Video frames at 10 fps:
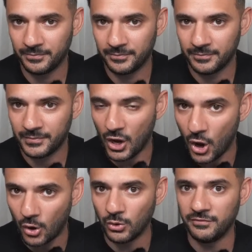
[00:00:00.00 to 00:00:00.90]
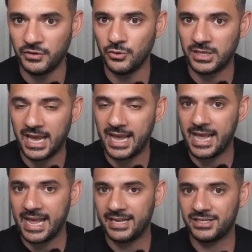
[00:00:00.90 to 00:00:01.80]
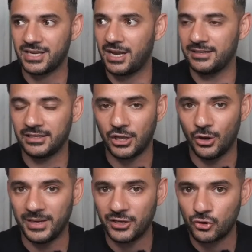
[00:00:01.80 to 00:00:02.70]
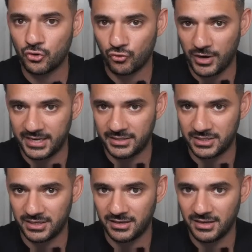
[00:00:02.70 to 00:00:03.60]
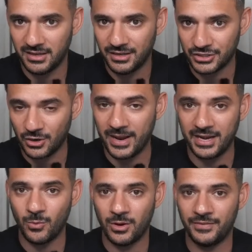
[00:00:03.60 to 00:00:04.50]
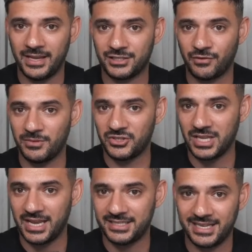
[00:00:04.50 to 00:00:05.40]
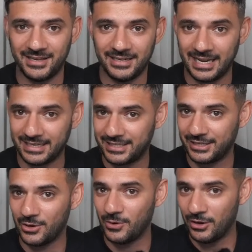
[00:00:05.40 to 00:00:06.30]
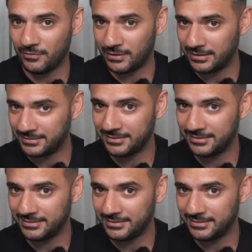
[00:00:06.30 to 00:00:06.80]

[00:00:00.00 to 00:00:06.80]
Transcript: The whole of UK is going crazy. So anyone that's from the States that likes to go over and